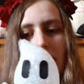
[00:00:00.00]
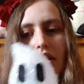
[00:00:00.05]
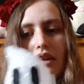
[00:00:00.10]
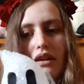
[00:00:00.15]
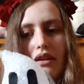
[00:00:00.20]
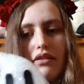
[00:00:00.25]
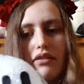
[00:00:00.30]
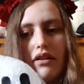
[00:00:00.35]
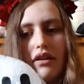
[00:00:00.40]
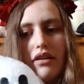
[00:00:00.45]

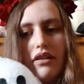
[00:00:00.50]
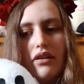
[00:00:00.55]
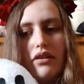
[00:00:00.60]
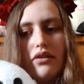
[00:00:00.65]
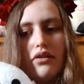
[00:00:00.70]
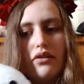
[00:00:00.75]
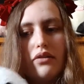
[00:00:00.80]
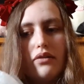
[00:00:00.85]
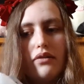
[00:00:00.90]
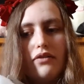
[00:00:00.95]
He's got a
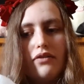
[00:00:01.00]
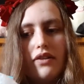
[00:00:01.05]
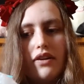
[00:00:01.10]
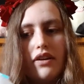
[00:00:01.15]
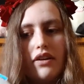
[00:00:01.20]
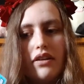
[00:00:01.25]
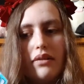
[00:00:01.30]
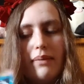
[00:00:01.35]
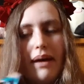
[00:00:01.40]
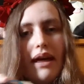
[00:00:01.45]
little thing
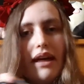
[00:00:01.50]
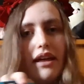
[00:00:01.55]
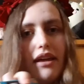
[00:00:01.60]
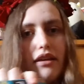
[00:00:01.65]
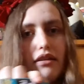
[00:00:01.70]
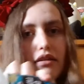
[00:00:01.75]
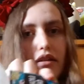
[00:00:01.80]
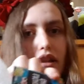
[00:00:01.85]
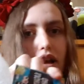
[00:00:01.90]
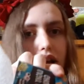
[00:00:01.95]
on the back.
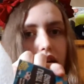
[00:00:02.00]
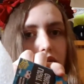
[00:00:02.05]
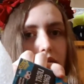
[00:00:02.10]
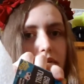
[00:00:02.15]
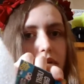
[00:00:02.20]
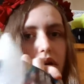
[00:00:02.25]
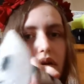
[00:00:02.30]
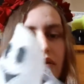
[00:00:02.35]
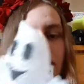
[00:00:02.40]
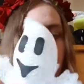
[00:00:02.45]
He's a light up
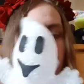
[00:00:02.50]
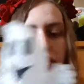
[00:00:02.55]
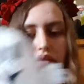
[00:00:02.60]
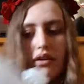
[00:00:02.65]
ghost.